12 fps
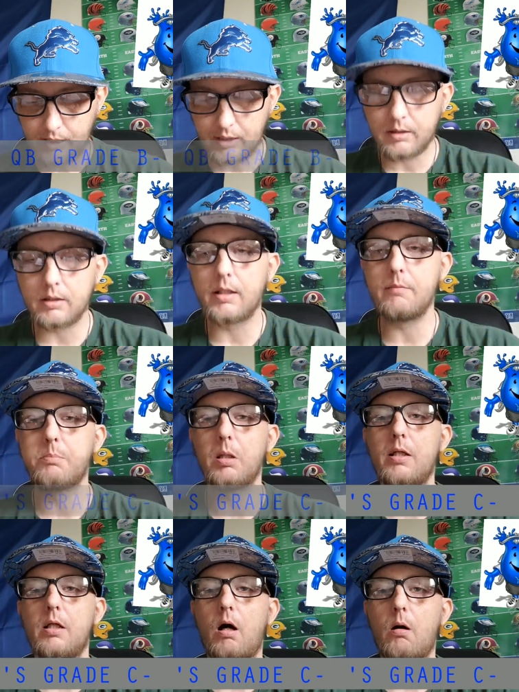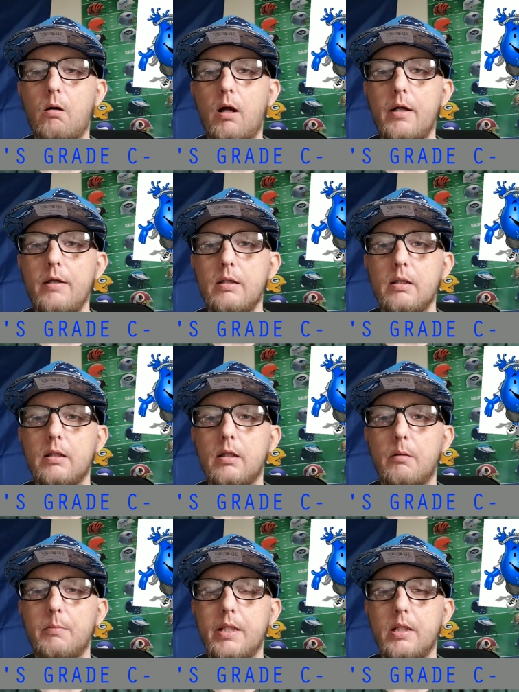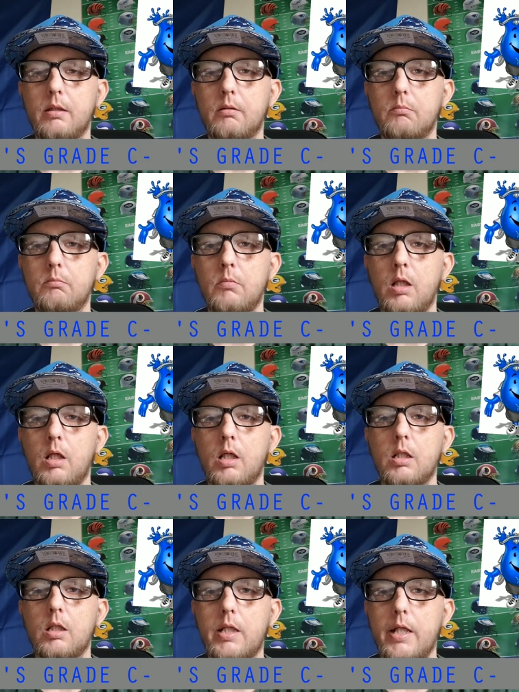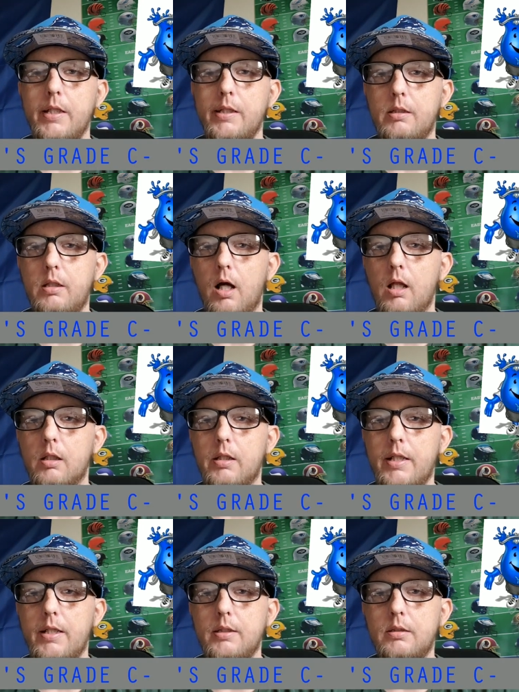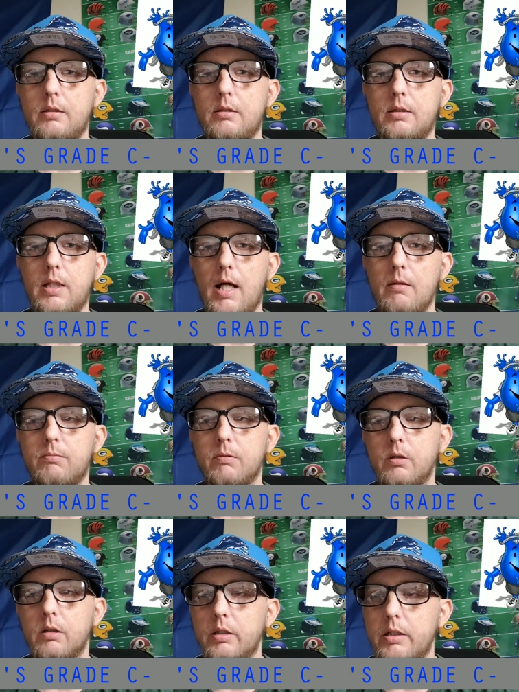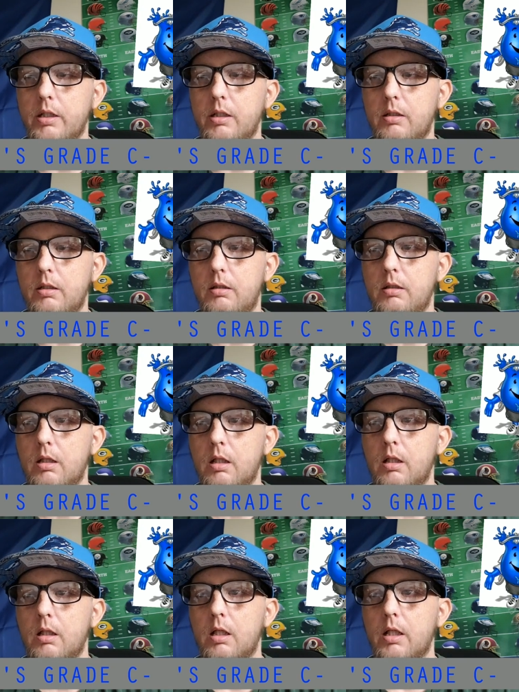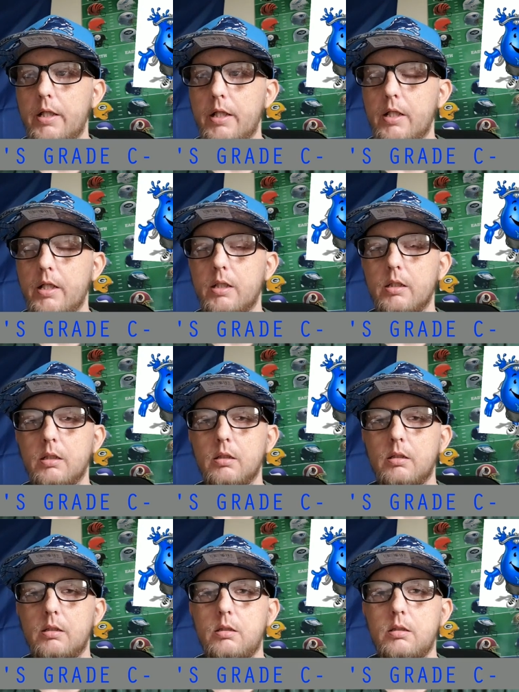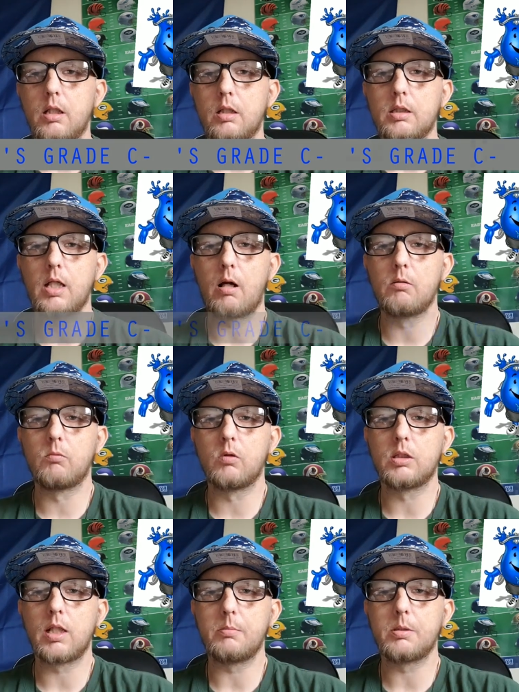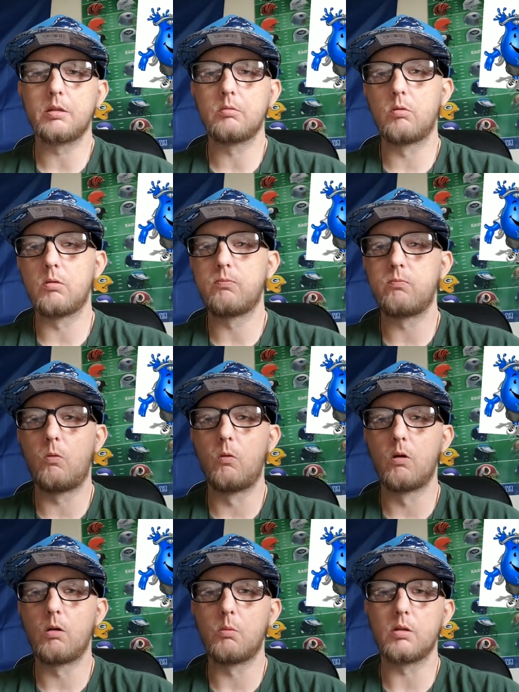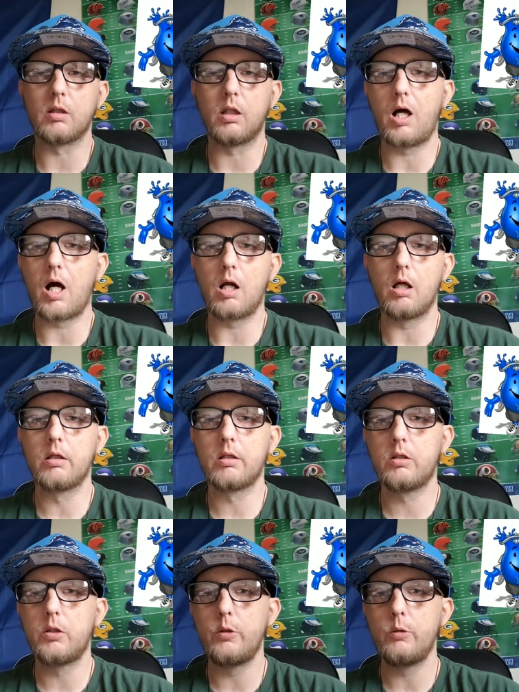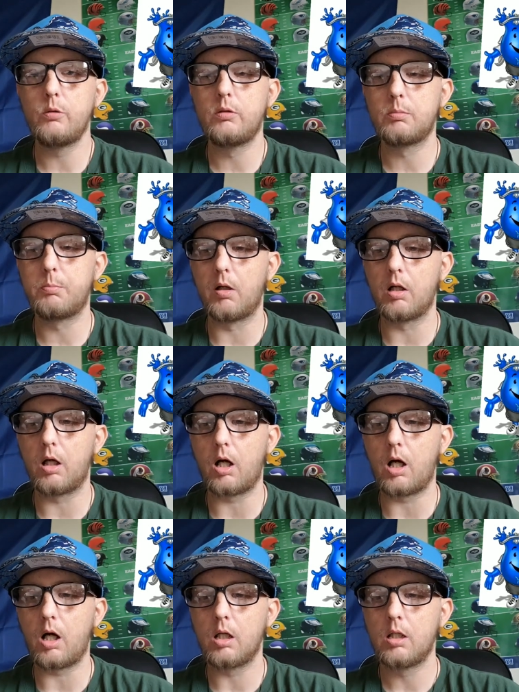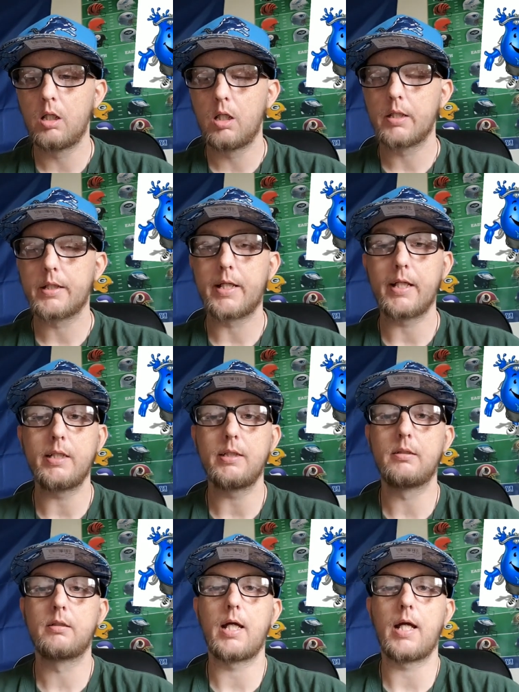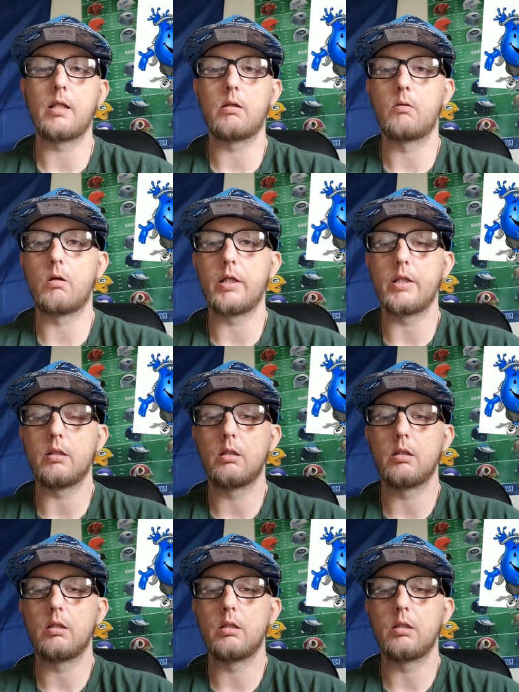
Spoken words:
they've played all right. I mean, Kenny Galladay's tied for the lead and touchdown receptions with 4 with a lot of other dudes, but Kenny's had a great